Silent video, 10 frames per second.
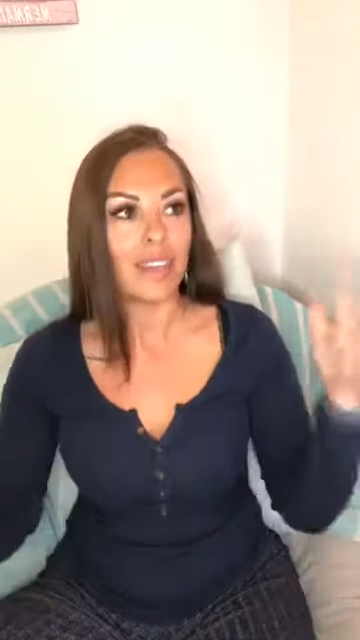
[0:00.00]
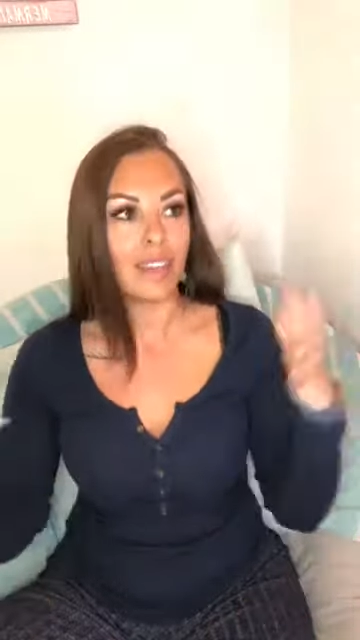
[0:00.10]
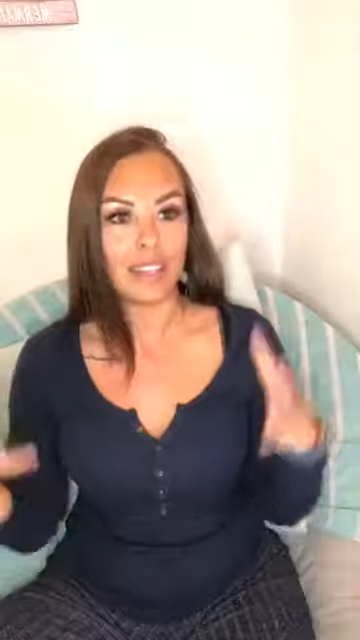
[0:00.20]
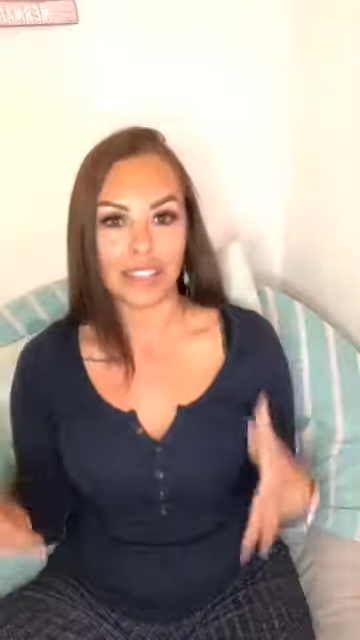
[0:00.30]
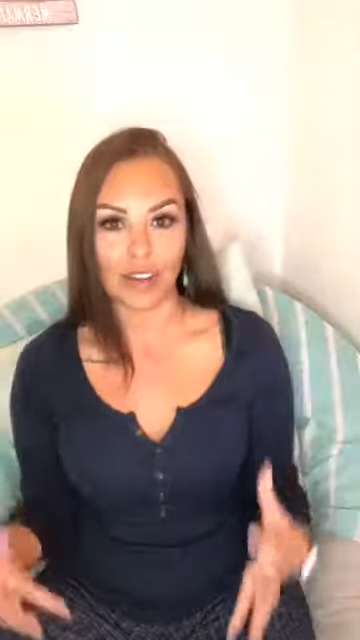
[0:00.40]

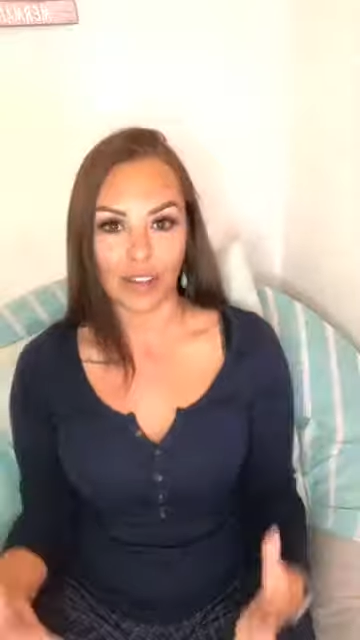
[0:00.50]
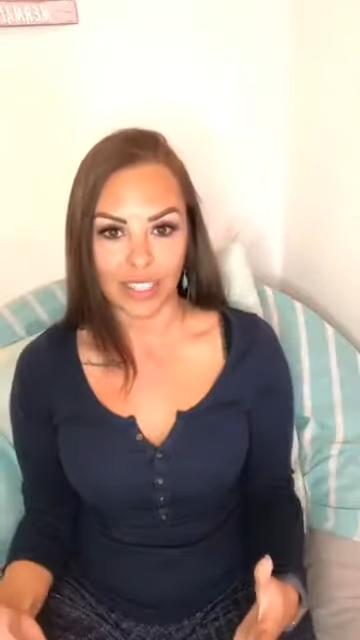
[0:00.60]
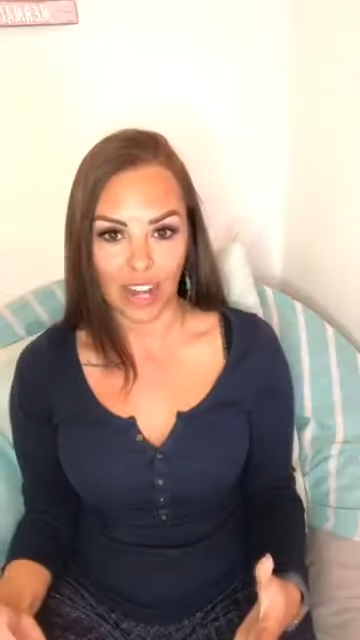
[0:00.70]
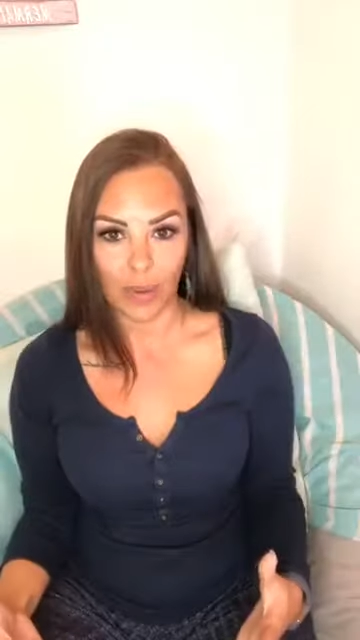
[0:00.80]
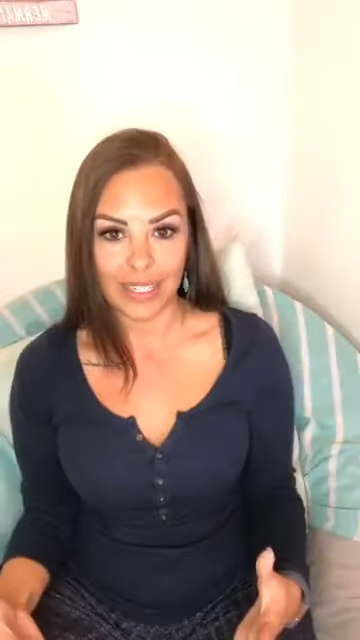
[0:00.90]
things start
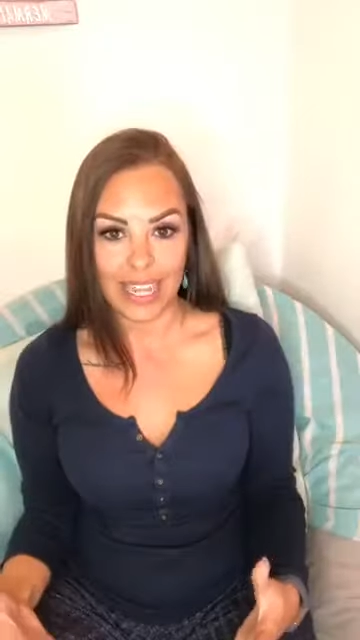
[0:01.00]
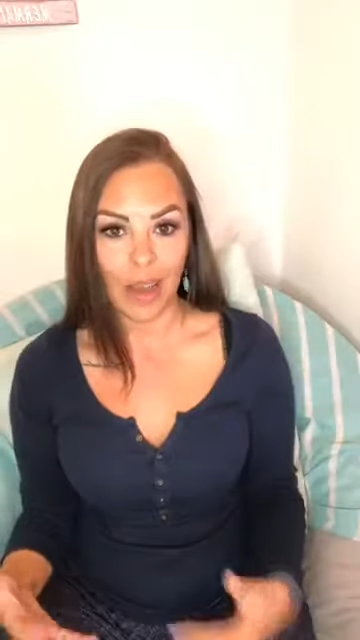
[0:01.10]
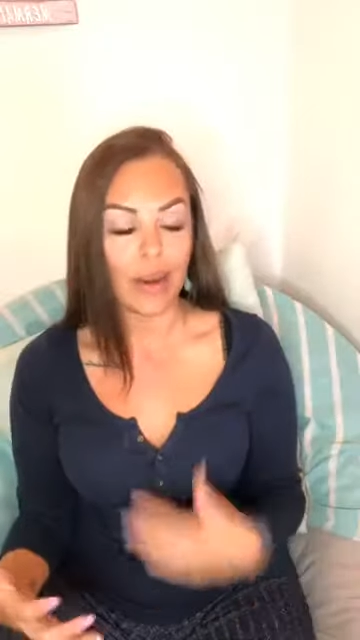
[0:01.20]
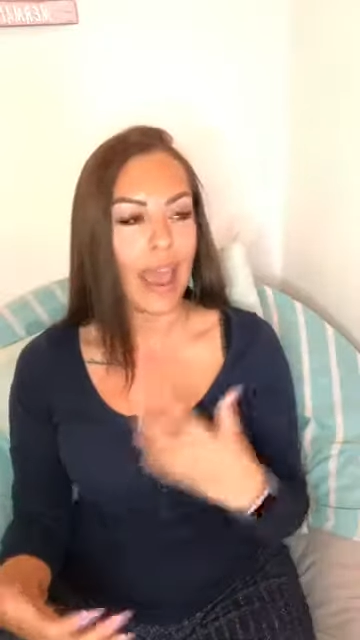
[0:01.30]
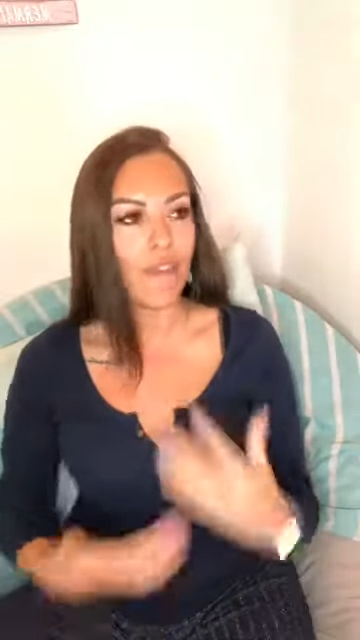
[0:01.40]
slowing
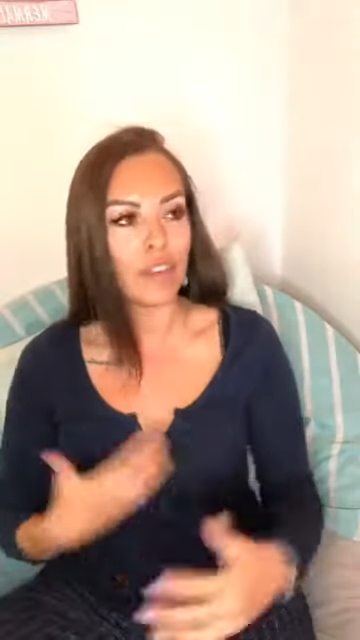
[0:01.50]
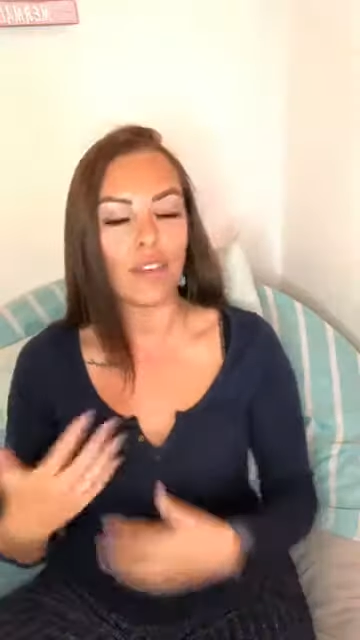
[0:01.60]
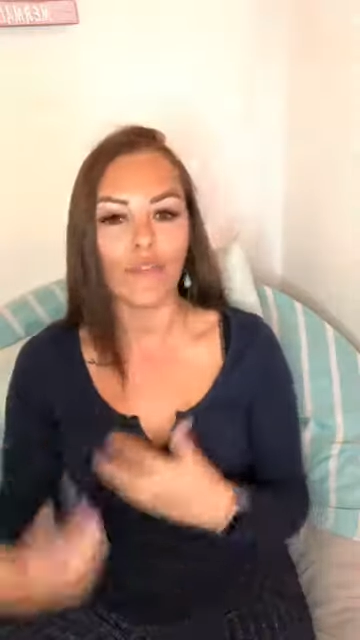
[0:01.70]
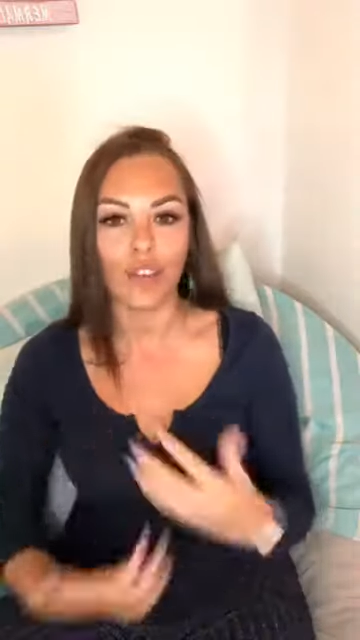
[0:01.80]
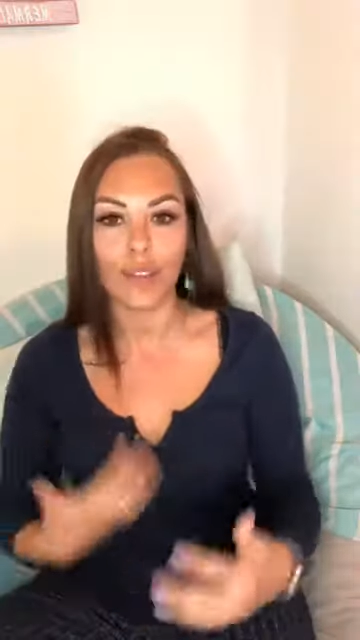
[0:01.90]
down.
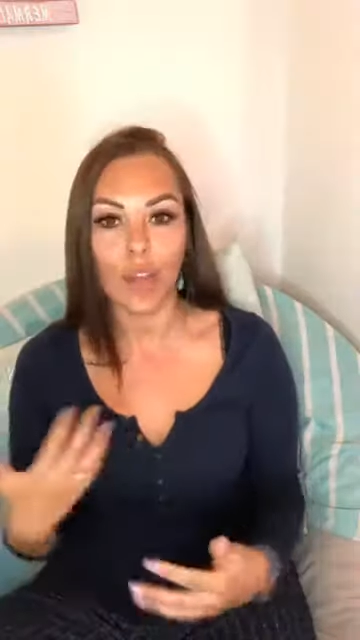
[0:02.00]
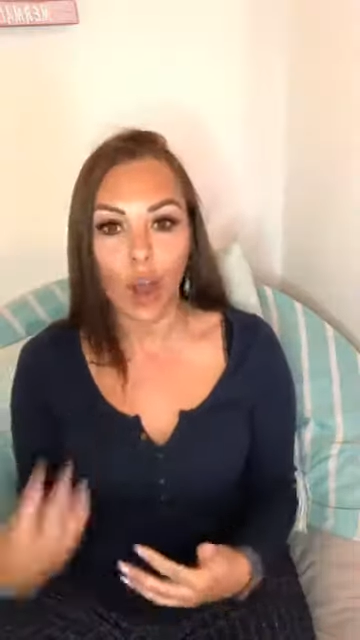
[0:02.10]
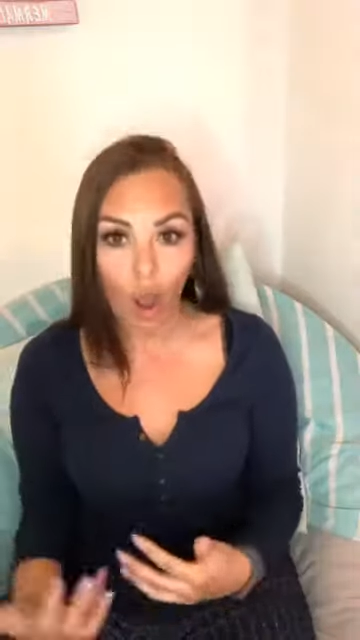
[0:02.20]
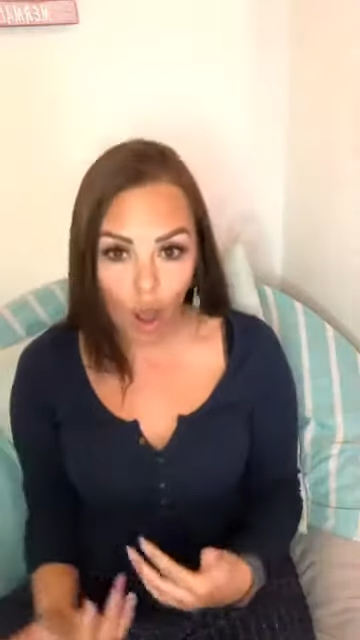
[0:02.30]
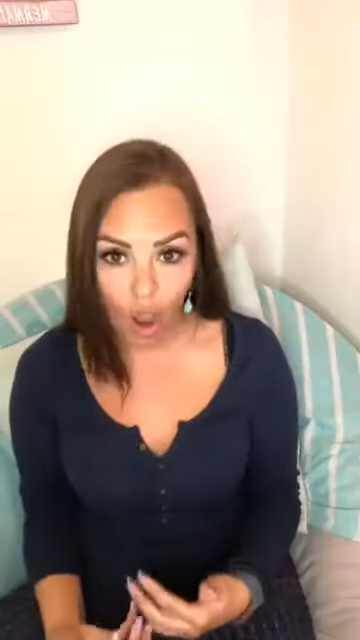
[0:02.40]
Everything feels
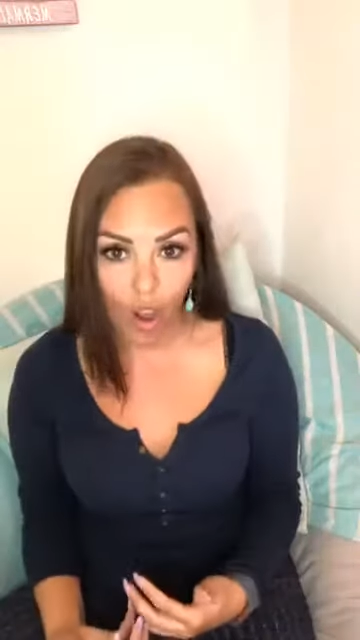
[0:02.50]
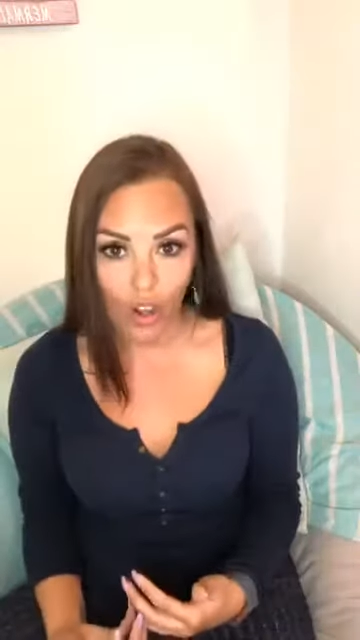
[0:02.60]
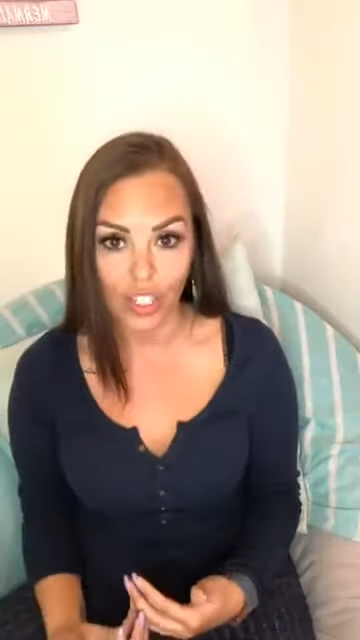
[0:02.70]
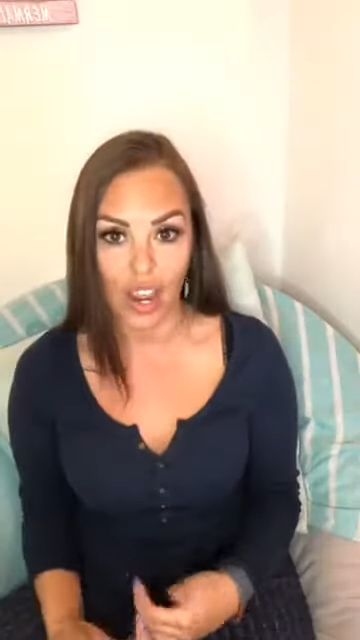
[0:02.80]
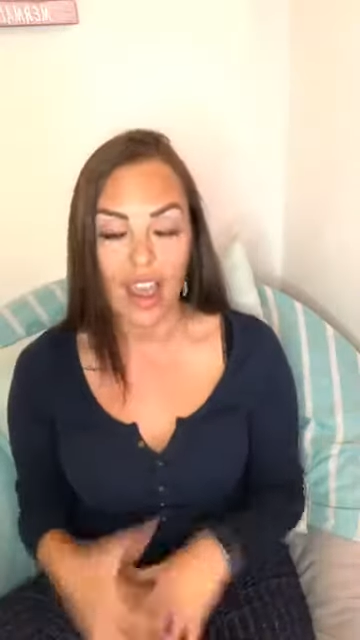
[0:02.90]

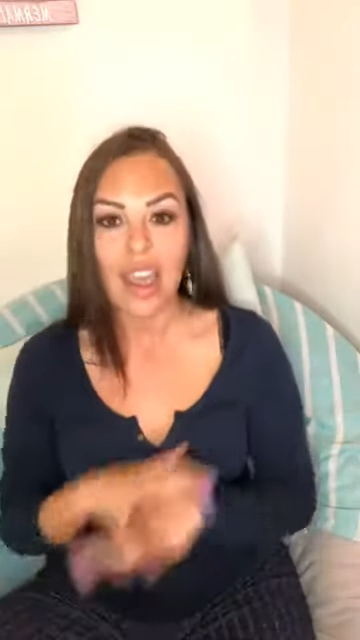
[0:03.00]
harder.